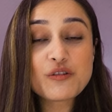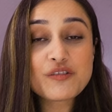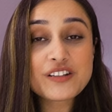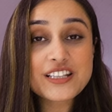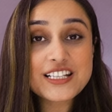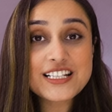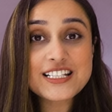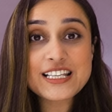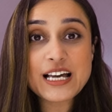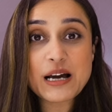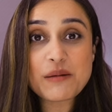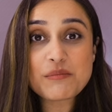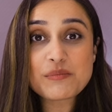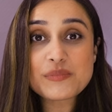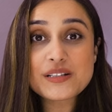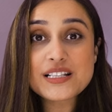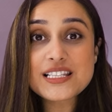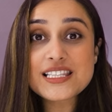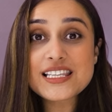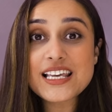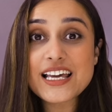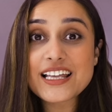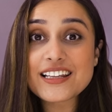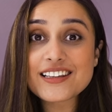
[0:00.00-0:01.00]
with
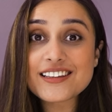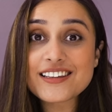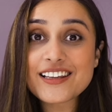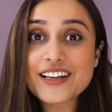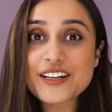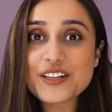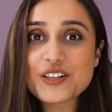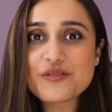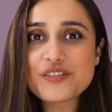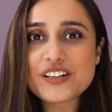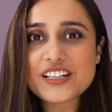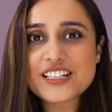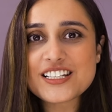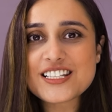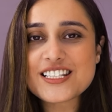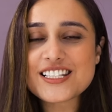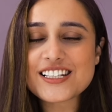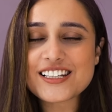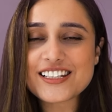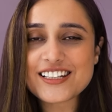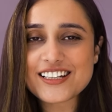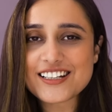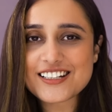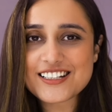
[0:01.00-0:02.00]
examples and then you will
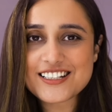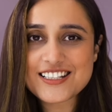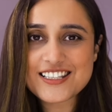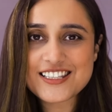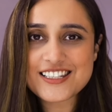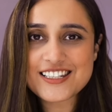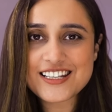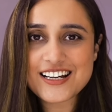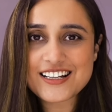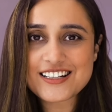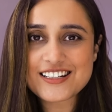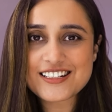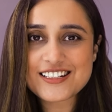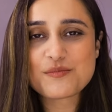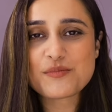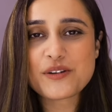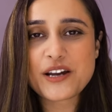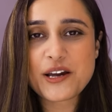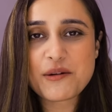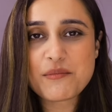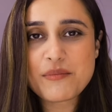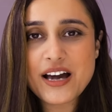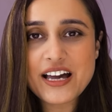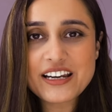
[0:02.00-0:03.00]
easily understand.
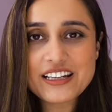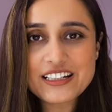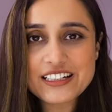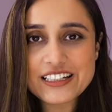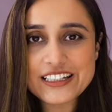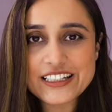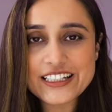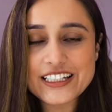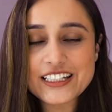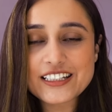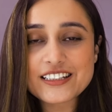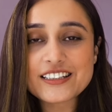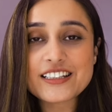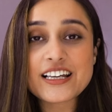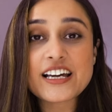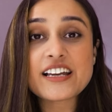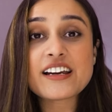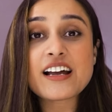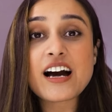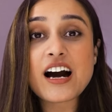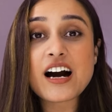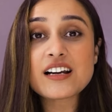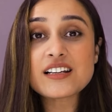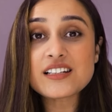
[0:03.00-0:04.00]
Primarily,
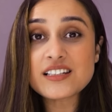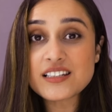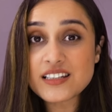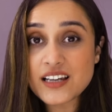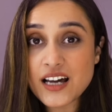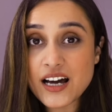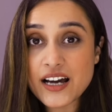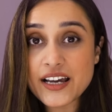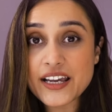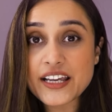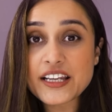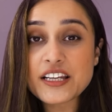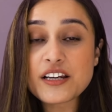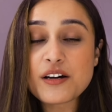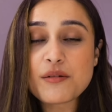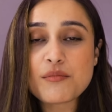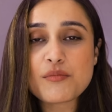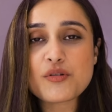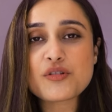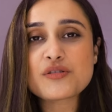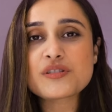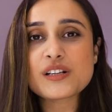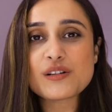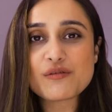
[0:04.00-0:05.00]
there are 9
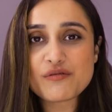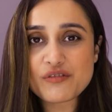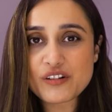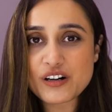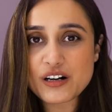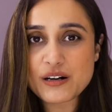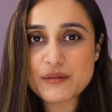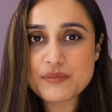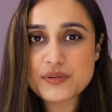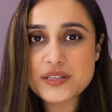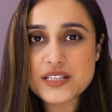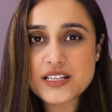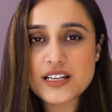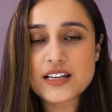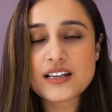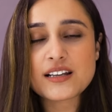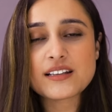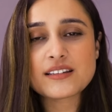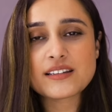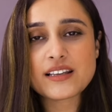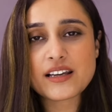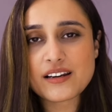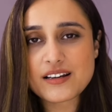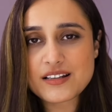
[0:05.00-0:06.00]
modal verbs.
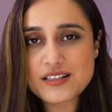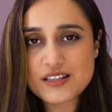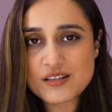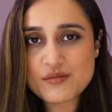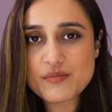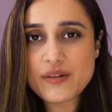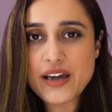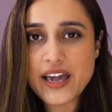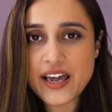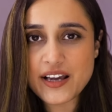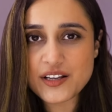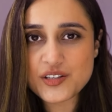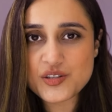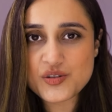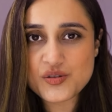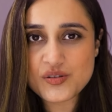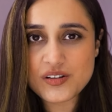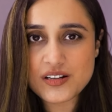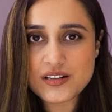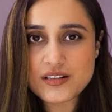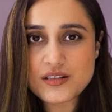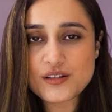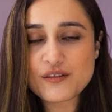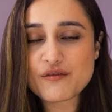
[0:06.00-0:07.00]
There are some
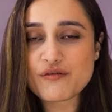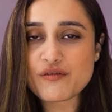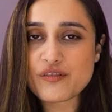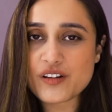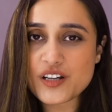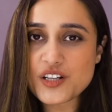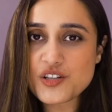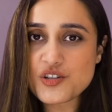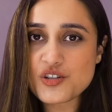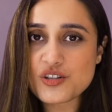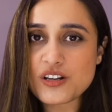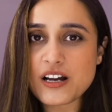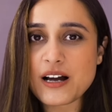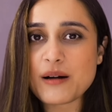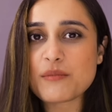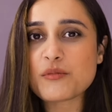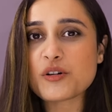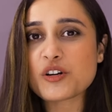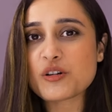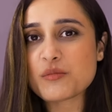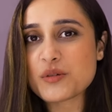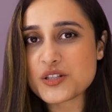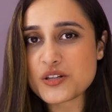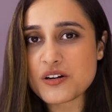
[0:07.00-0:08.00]
extras of which I'm
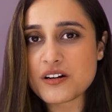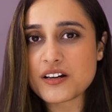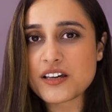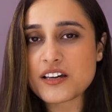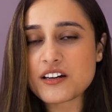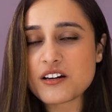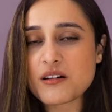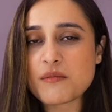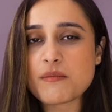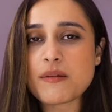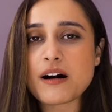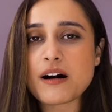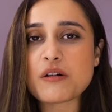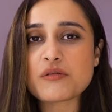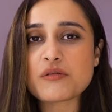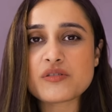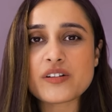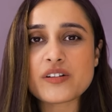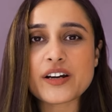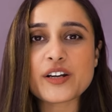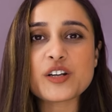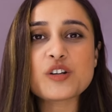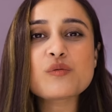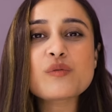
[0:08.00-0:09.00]
going to be talking about
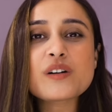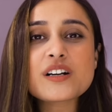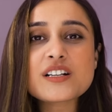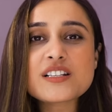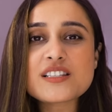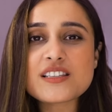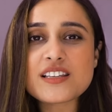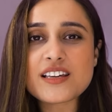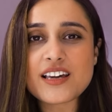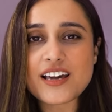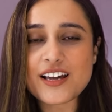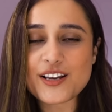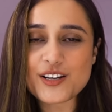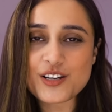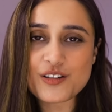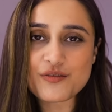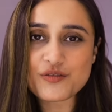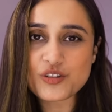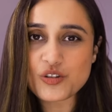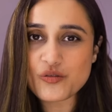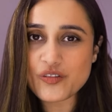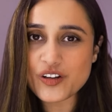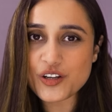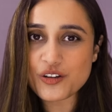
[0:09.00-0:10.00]
right towards the end of
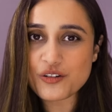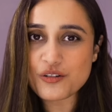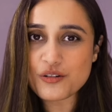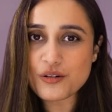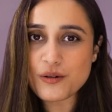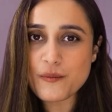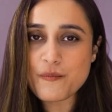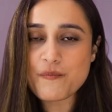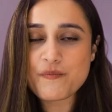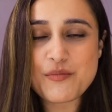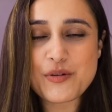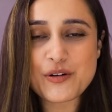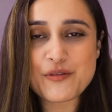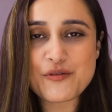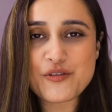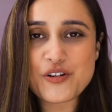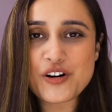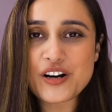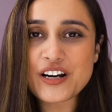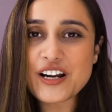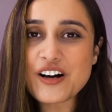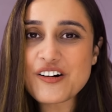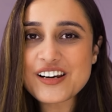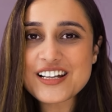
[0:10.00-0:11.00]
the video. But
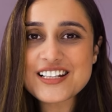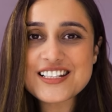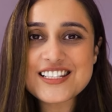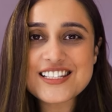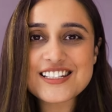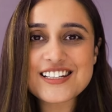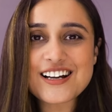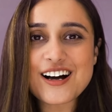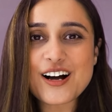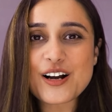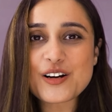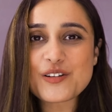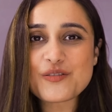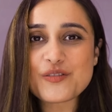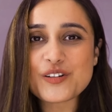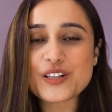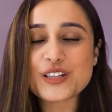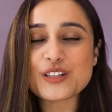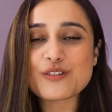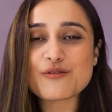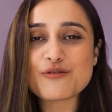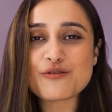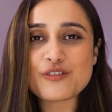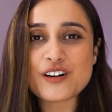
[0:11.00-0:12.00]
for now, let's start with
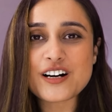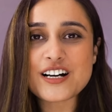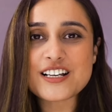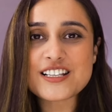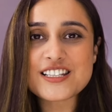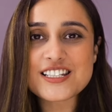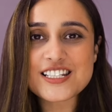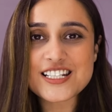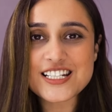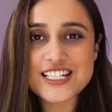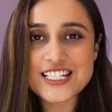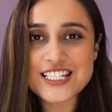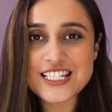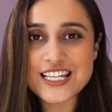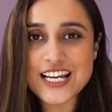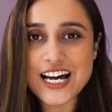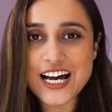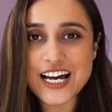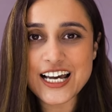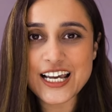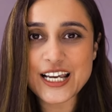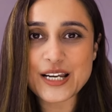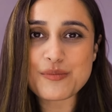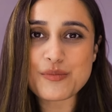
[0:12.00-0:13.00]
the first
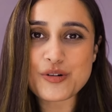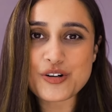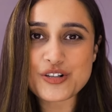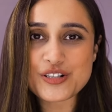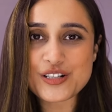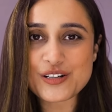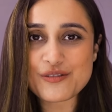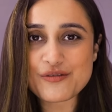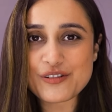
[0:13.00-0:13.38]
9 modal